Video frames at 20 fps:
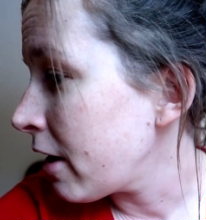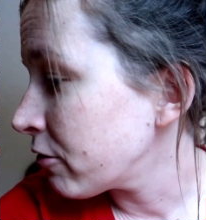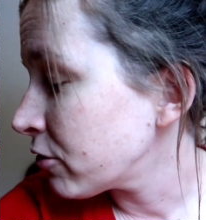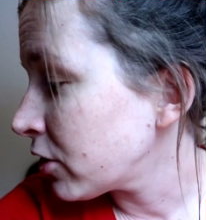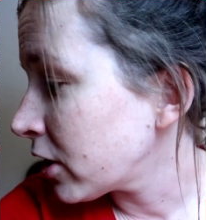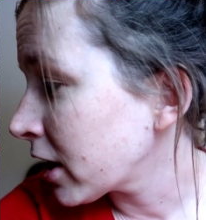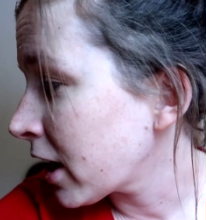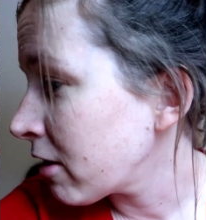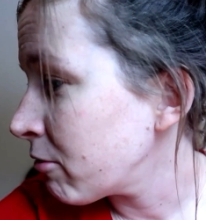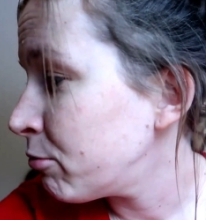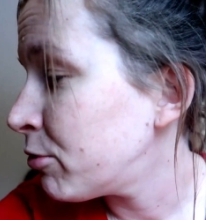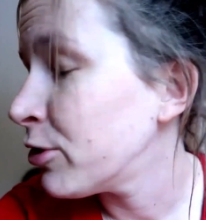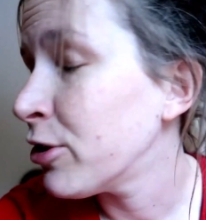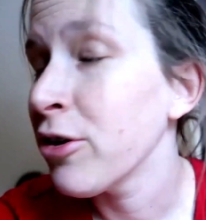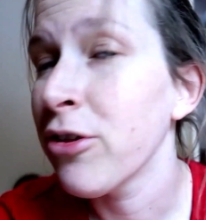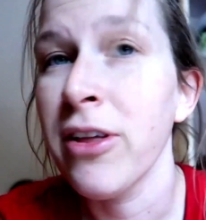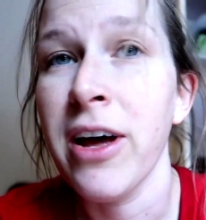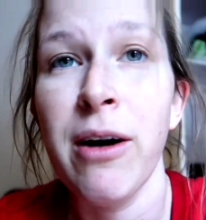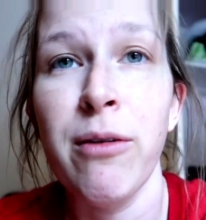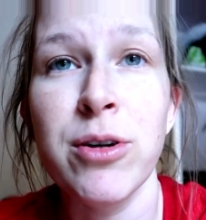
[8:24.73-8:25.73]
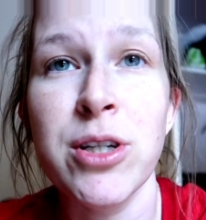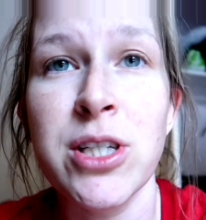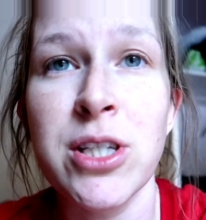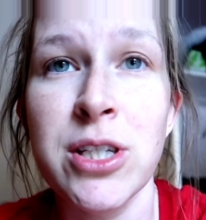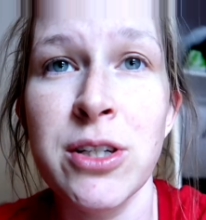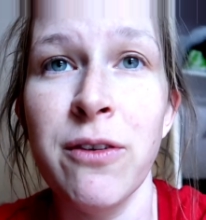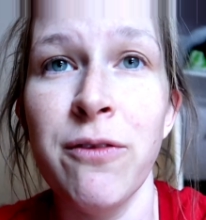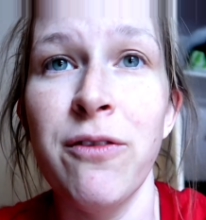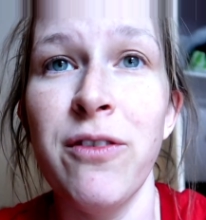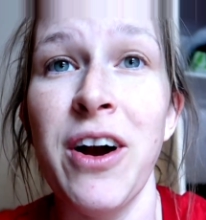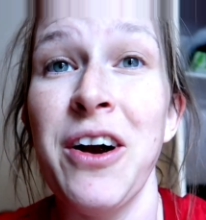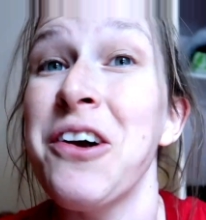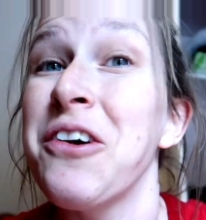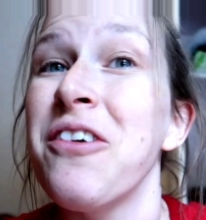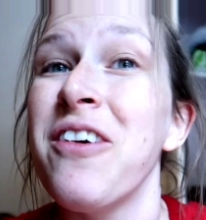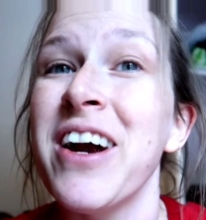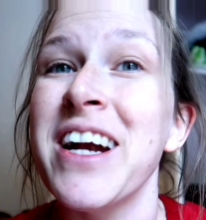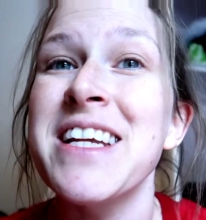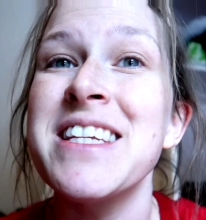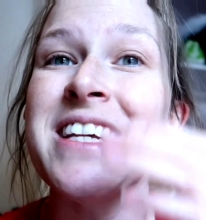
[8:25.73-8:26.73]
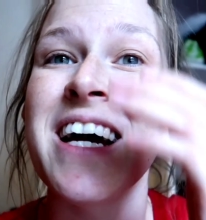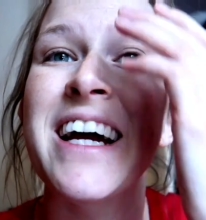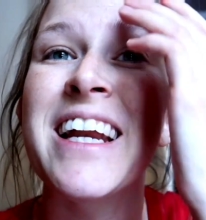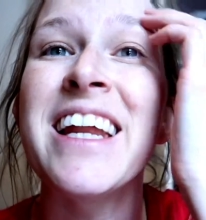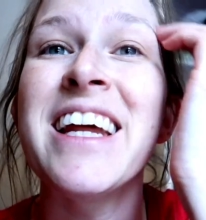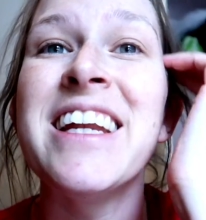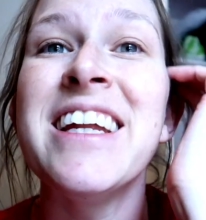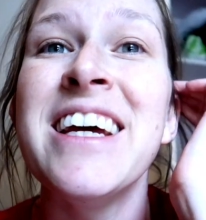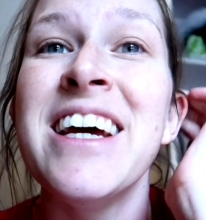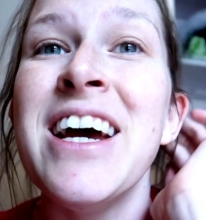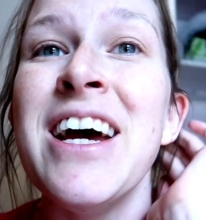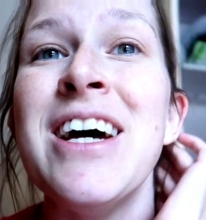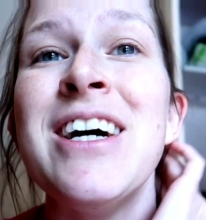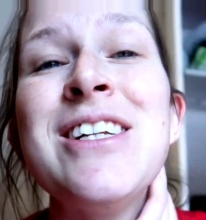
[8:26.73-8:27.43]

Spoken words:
after I gave birth, I was very excited